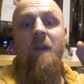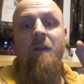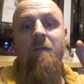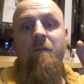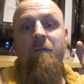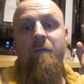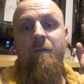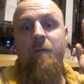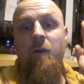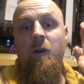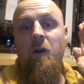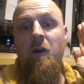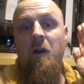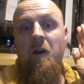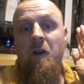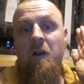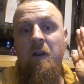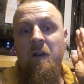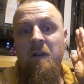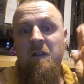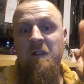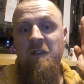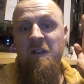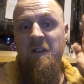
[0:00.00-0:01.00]
it for
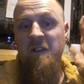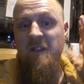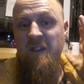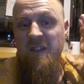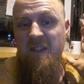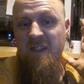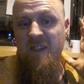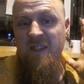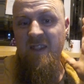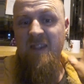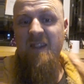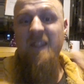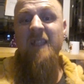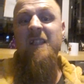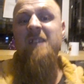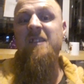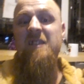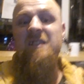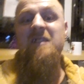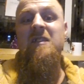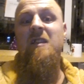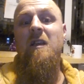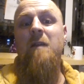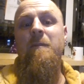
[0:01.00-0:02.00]

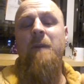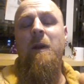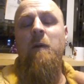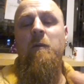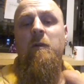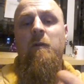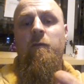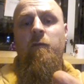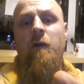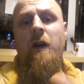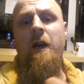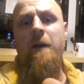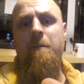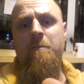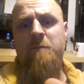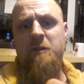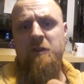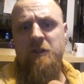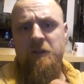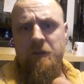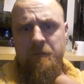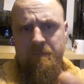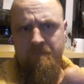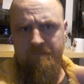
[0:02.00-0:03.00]
this amount of
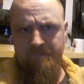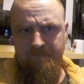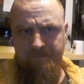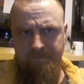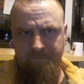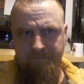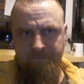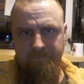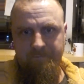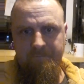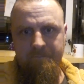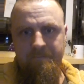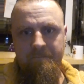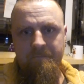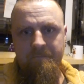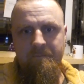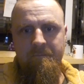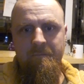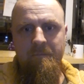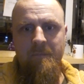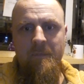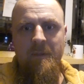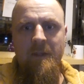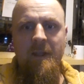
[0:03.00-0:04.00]
reps
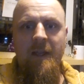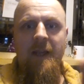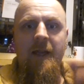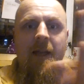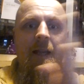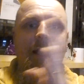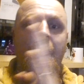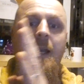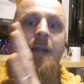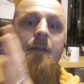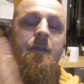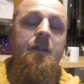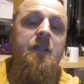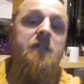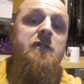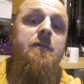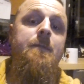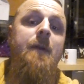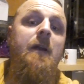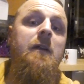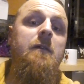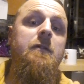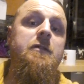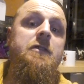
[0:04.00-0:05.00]
and this
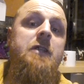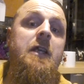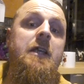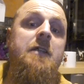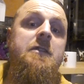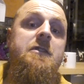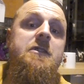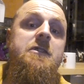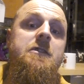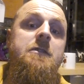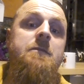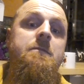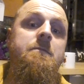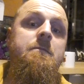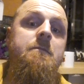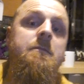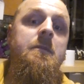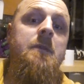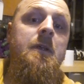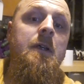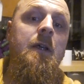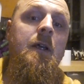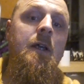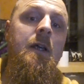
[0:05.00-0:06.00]
amount of sets.
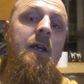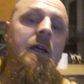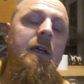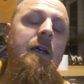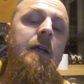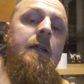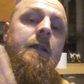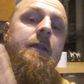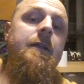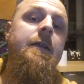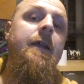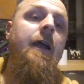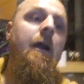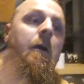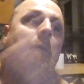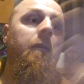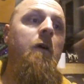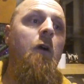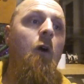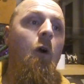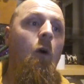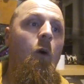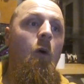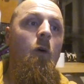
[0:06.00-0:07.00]
Now,
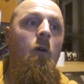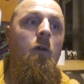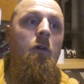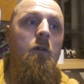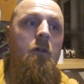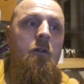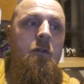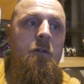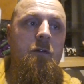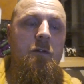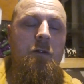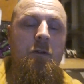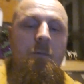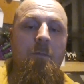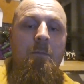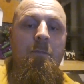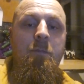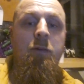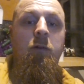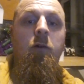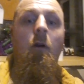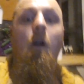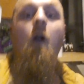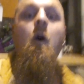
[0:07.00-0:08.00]

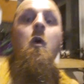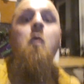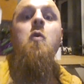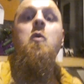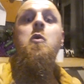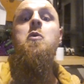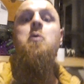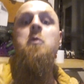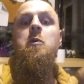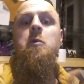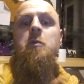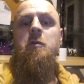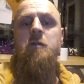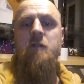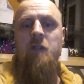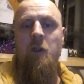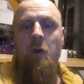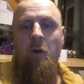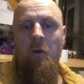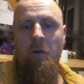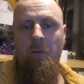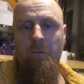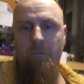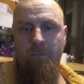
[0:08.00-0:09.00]
pros
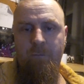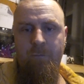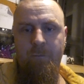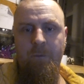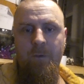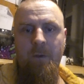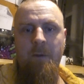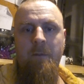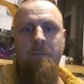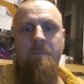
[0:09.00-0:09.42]
of